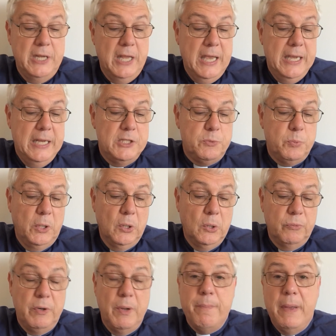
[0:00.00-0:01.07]
age will
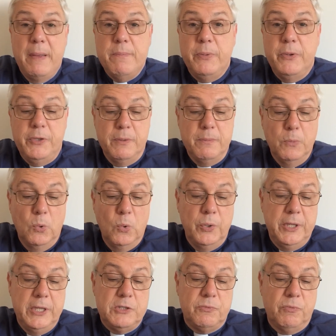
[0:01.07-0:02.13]
remember the
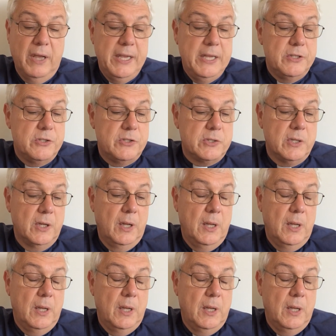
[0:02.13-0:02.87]
mortgage rates